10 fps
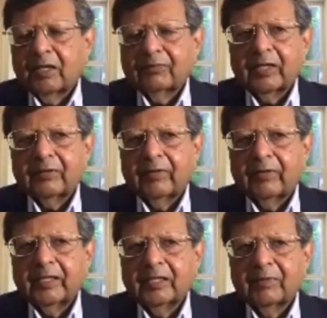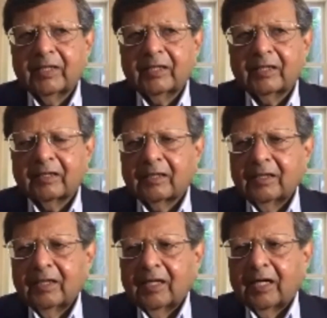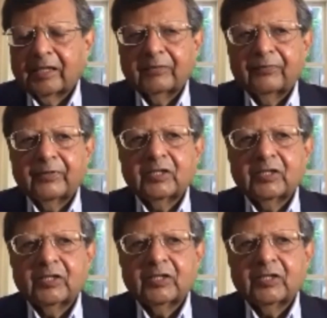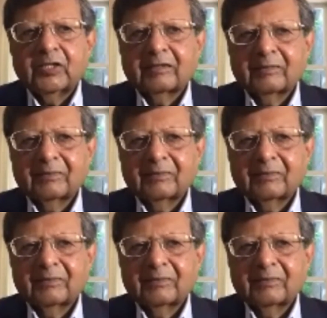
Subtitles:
find in America are the physicians' party.